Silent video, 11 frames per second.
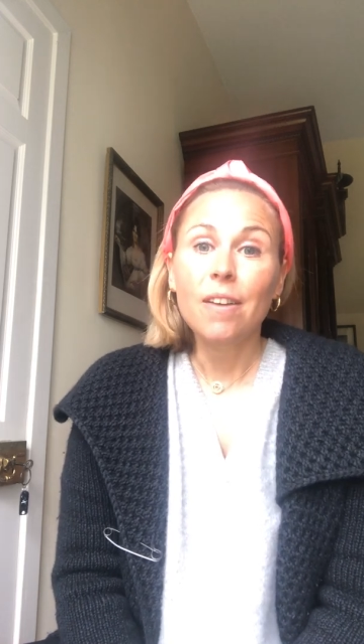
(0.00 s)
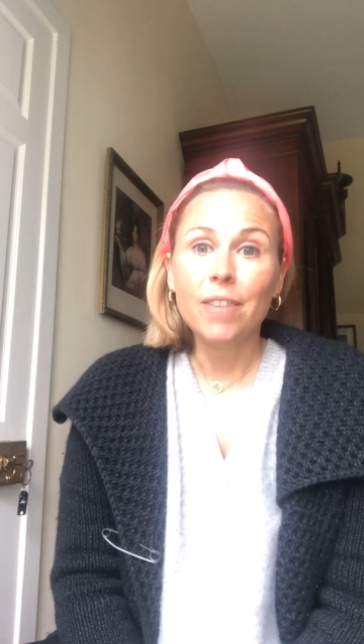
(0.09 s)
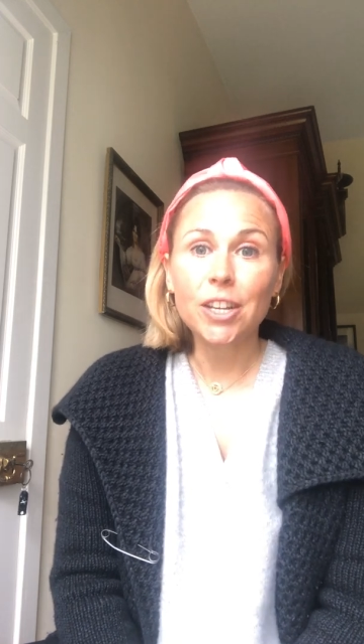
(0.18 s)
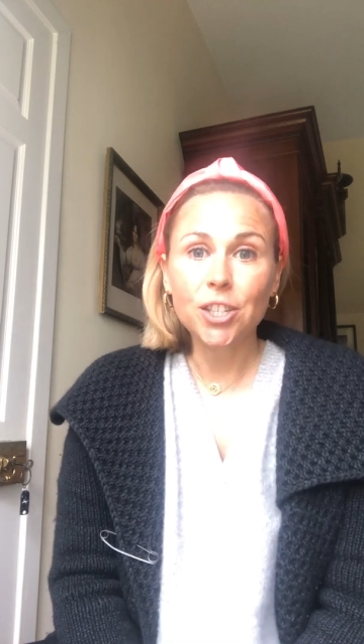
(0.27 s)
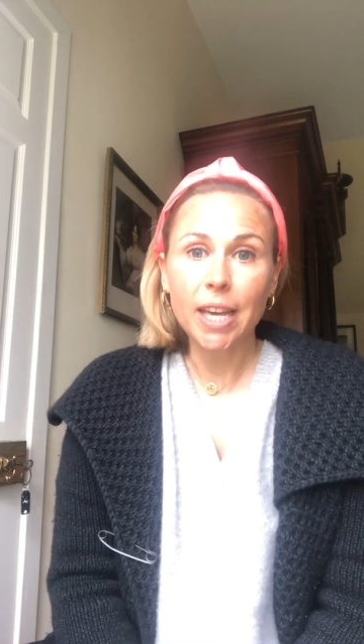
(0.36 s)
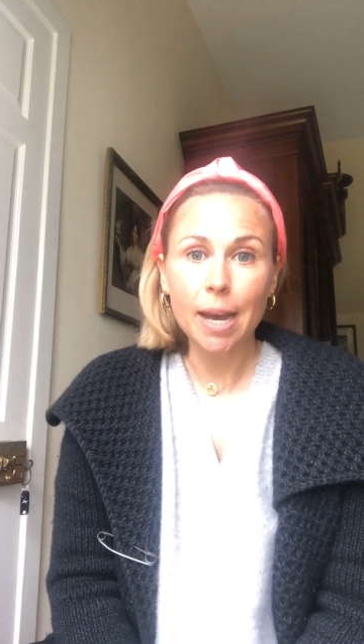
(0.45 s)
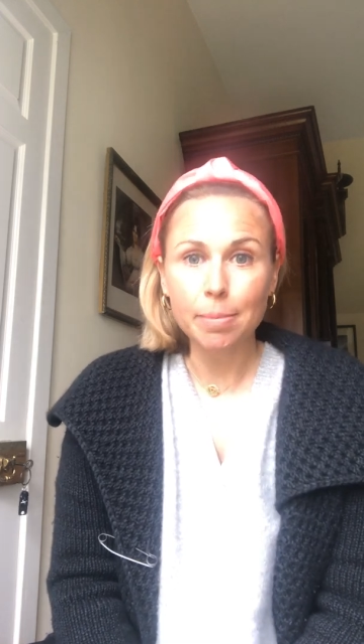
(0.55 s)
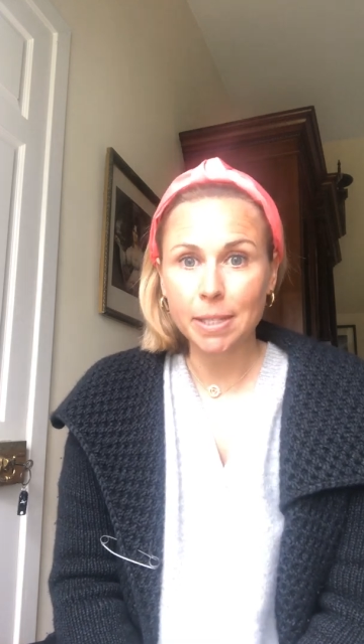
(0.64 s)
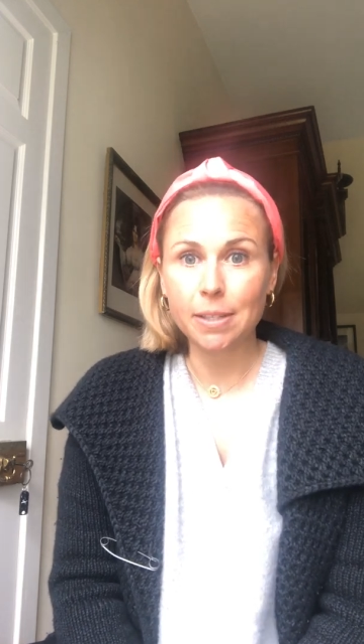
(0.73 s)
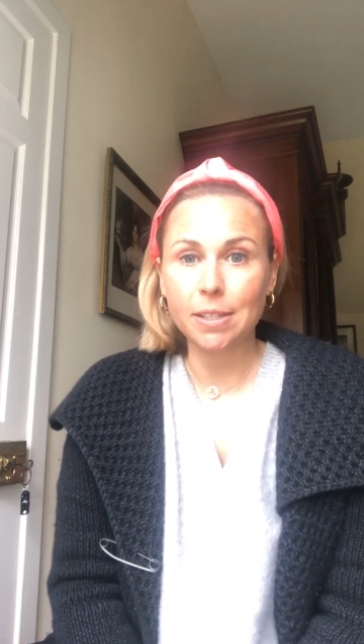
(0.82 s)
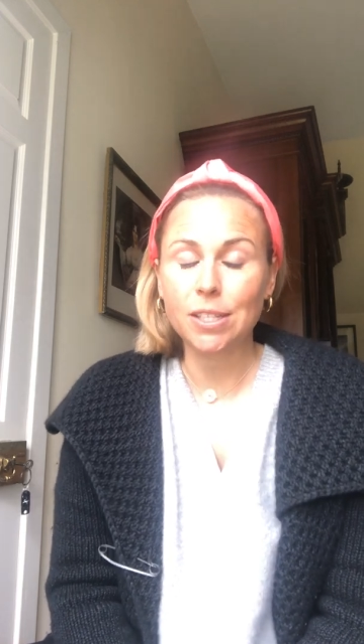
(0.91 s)
veggie
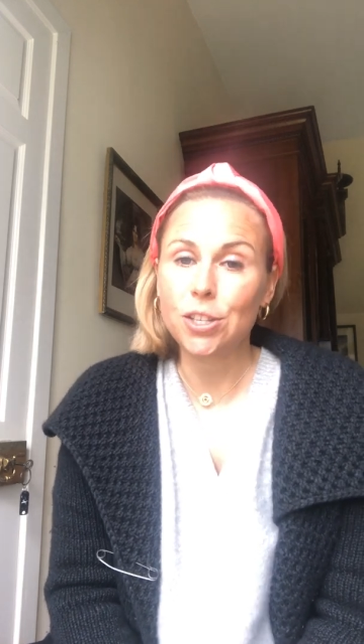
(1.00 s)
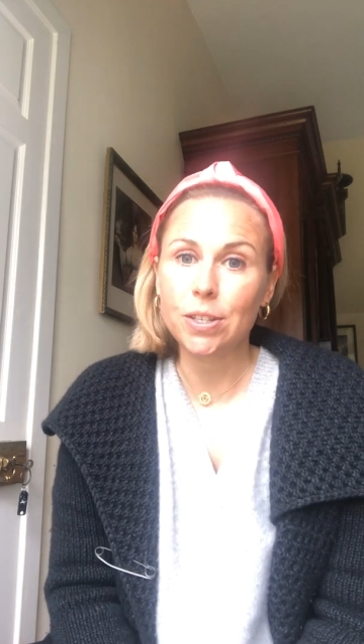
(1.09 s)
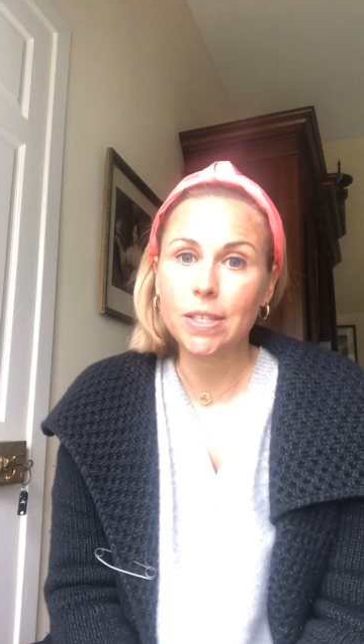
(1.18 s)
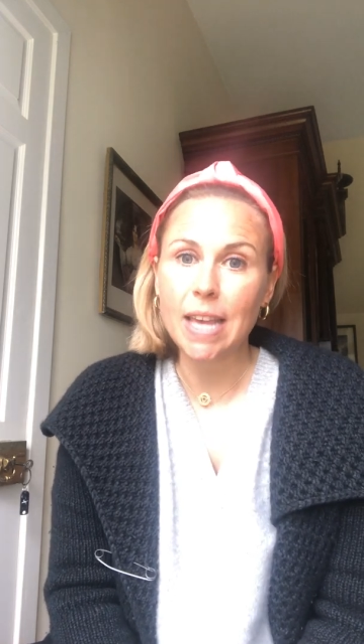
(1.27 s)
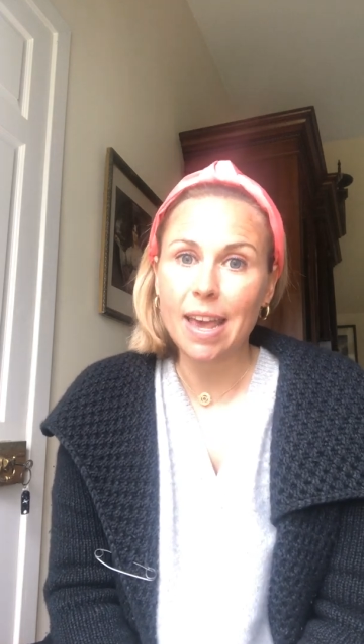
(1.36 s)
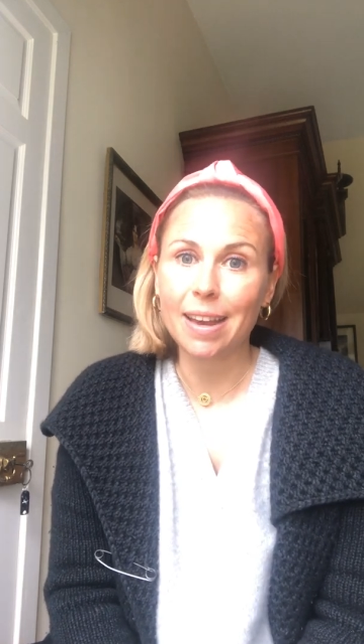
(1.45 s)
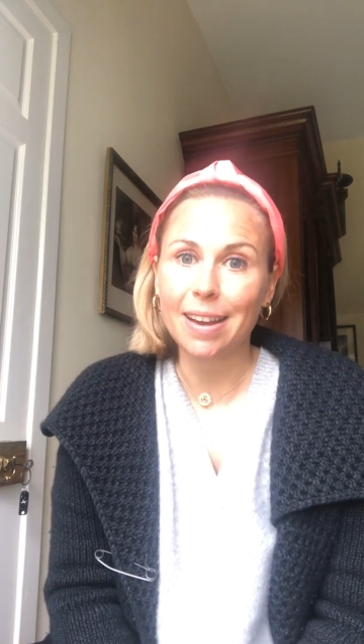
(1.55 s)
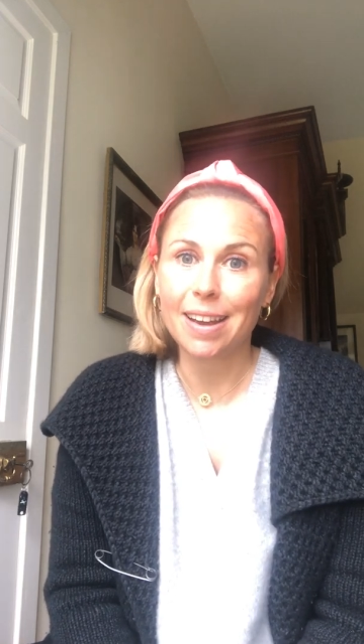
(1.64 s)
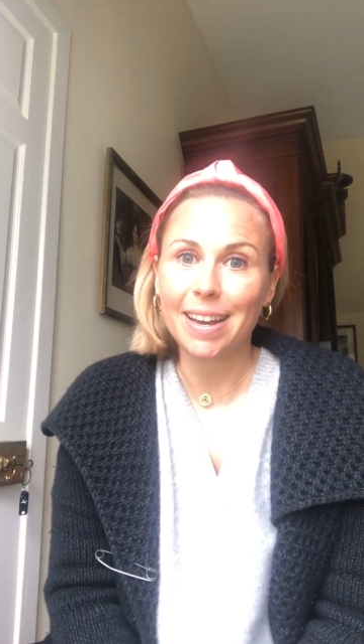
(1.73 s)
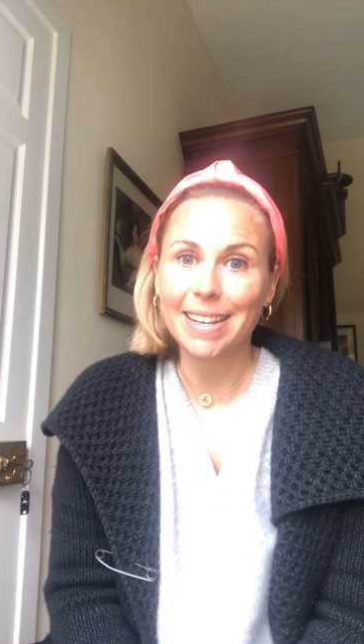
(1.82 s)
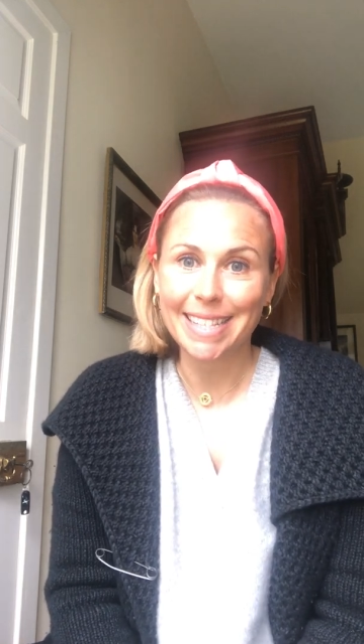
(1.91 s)
capsules using
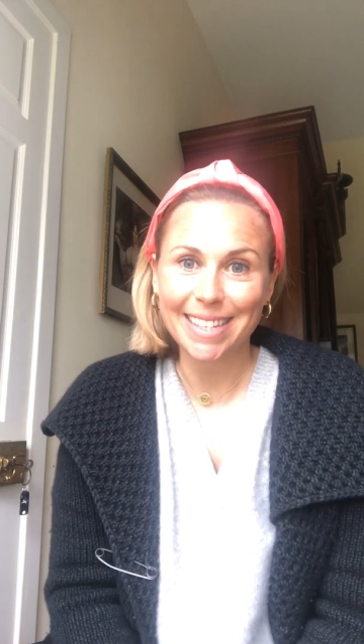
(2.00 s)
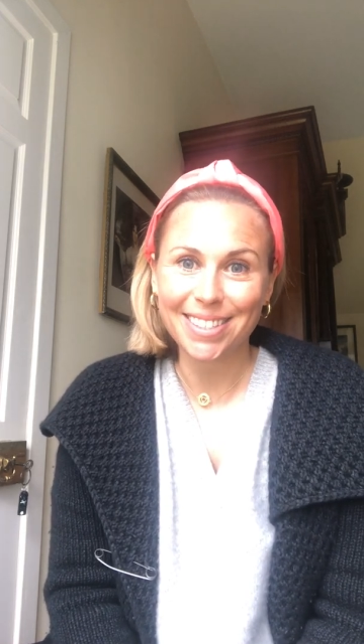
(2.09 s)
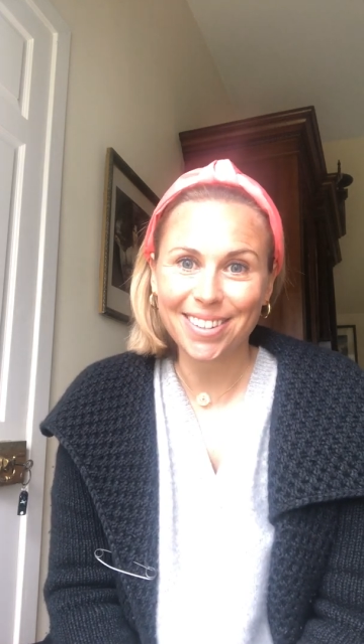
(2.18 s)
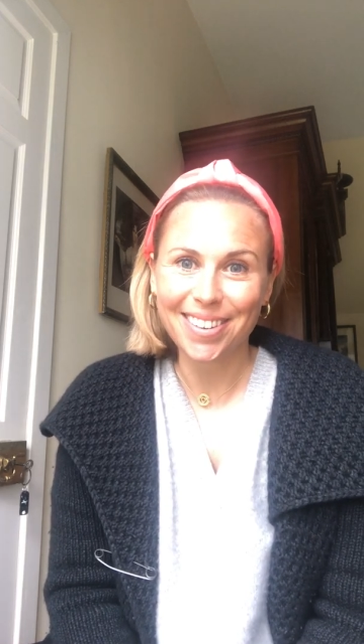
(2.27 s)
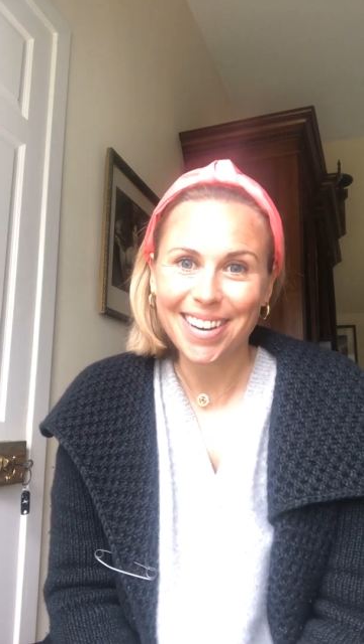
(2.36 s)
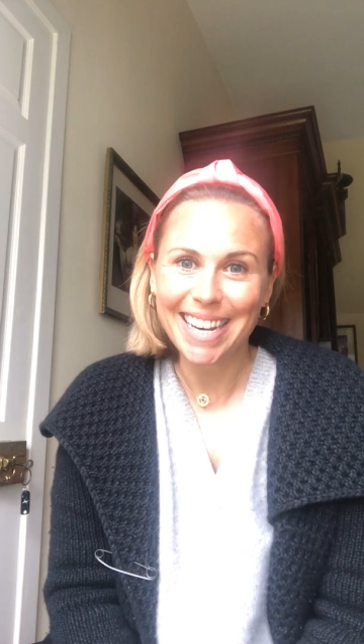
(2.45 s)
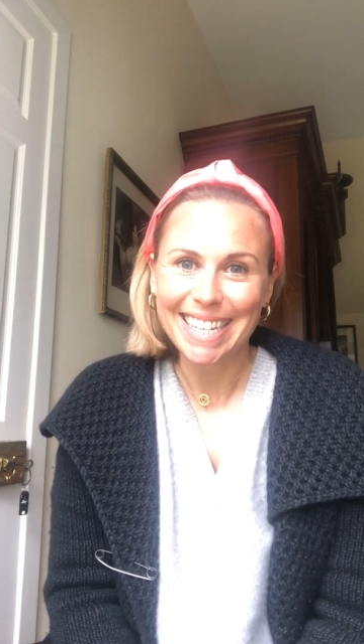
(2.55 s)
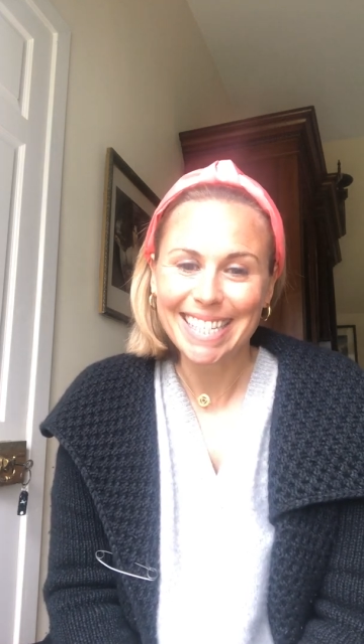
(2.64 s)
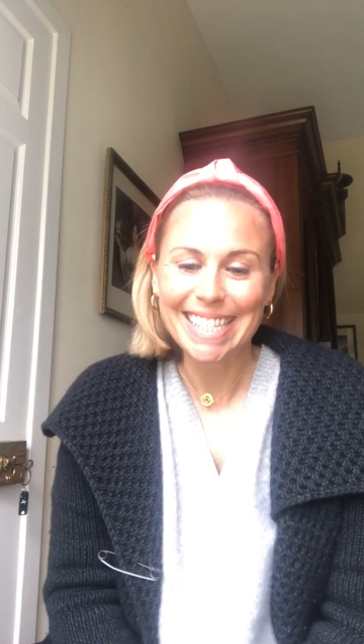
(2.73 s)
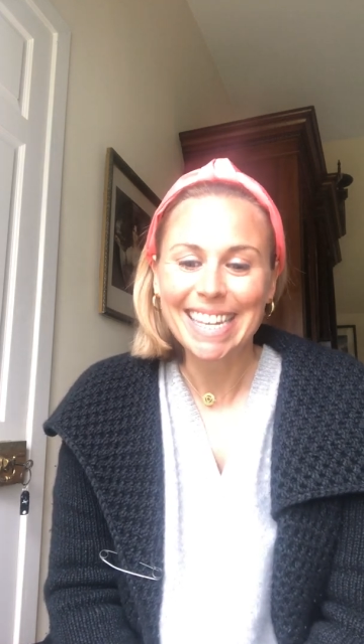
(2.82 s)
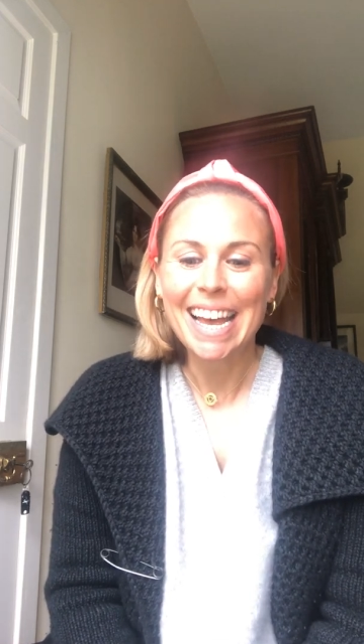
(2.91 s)
essential
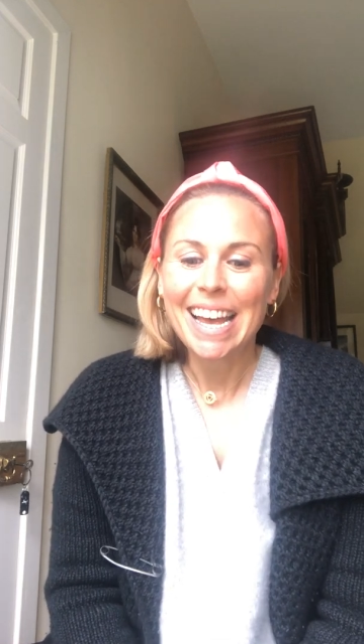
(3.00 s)
oils.